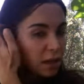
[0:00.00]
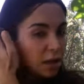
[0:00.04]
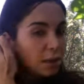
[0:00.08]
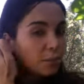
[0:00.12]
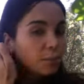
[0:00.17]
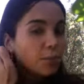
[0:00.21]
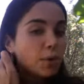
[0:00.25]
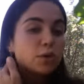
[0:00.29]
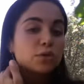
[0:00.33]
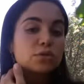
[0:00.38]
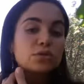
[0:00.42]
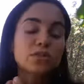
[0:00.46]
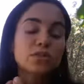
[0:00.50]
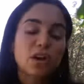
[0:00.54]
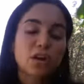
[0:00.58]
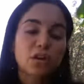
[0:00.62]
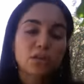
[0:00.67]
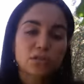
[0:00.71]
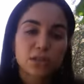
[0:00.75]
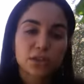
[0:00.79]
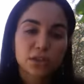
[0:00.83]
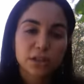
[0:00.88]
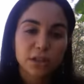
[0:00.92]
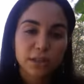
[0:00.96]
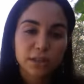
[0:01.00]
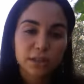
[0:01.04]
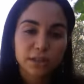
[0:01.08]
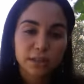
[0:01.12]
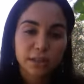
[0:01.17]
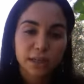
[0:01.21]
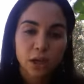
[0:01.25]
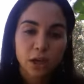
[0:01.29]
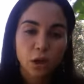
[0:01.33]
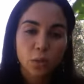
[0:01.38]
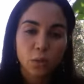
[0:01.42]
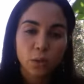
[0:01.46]
most cultures
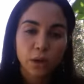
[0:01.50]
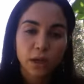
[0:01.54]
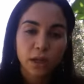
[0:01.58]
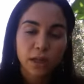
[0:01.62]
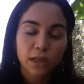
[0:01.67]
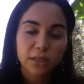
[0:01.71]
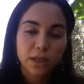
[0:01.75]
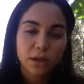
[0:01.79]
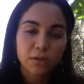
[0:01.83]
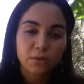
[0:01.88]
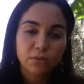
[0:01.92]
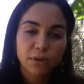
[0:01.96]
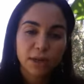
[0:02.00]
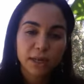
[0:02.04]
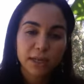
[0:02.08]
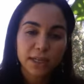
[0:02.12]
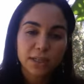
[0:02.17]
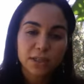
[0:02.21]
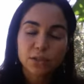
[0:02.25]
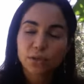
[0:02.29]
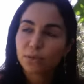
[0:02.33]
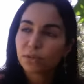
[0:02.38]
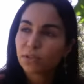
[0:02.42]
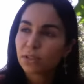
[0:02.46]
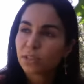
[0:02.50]
in our world. I really do